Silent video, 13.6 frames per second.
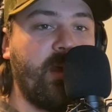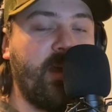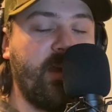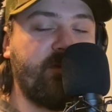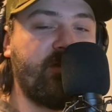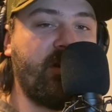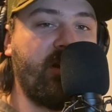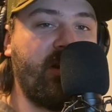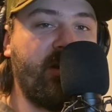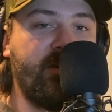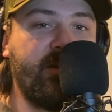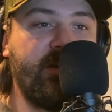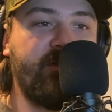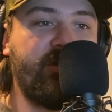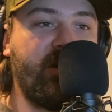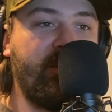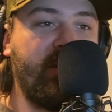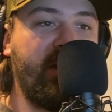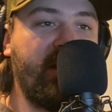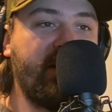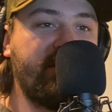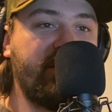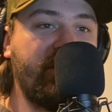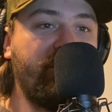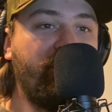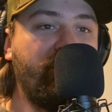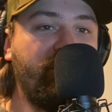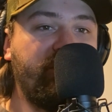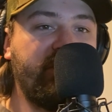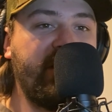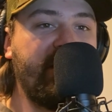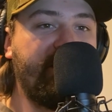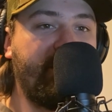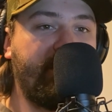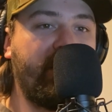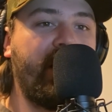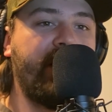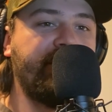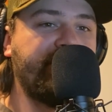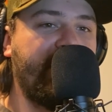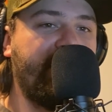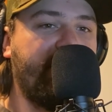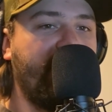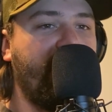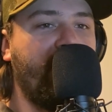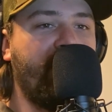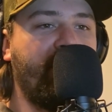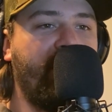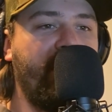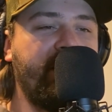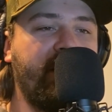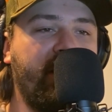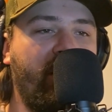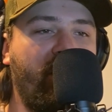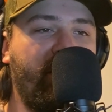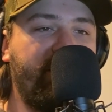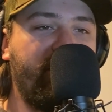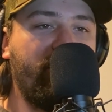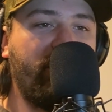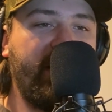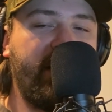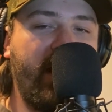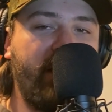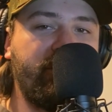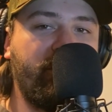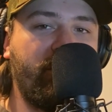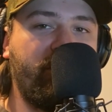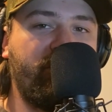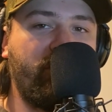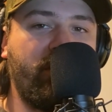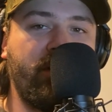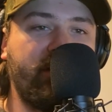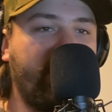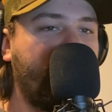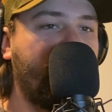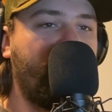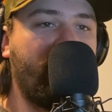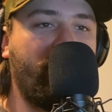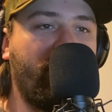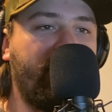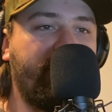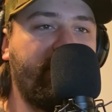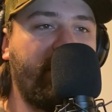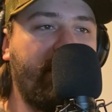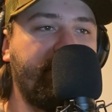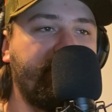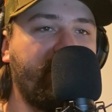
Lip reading: It's going to be a doozy of a project. But, if you like outdoors work, that's going to work for you.